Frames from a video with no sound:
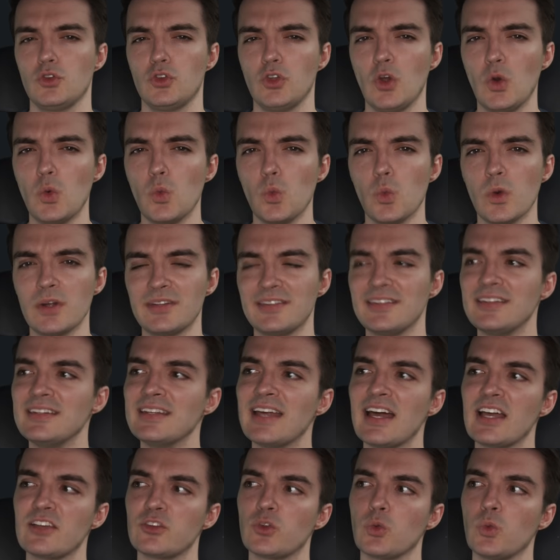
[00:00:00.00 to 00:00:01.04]
So what's
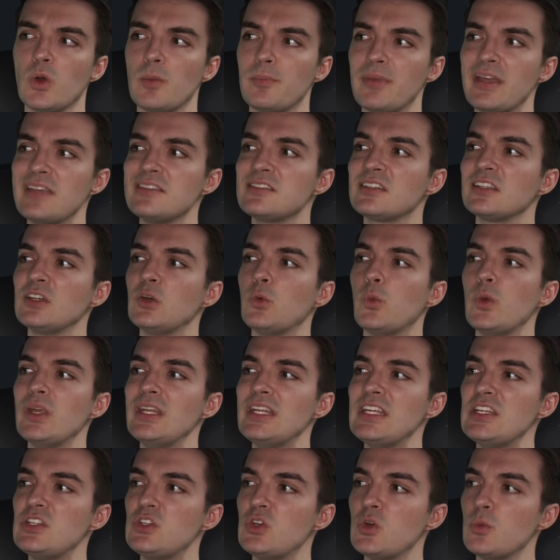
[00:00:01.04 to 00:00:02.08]
next? Well, basically, we
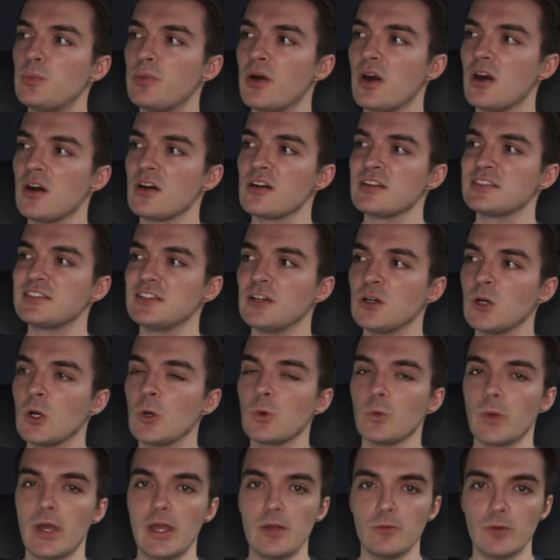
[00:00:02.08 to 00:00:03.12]
need to parse our
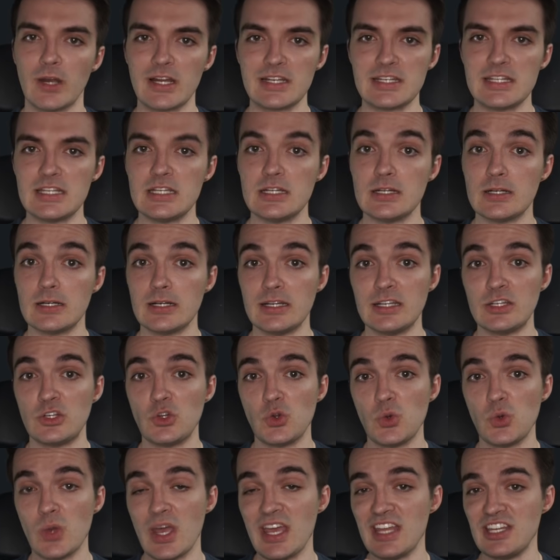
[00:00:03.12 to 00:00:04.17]
array right here
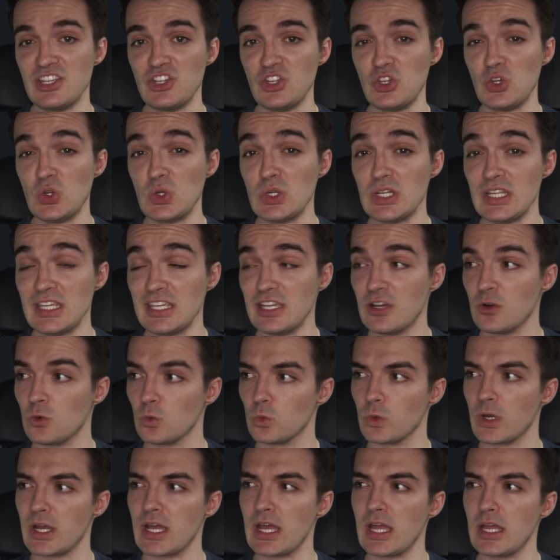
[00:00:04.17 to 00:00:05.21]
into a 2D
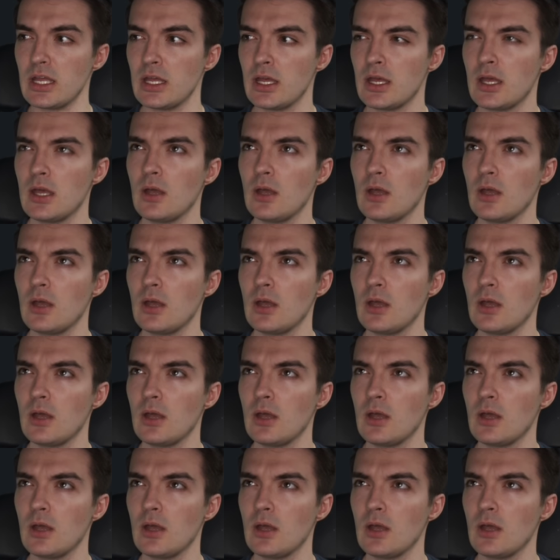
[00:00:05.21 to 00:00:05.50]
array.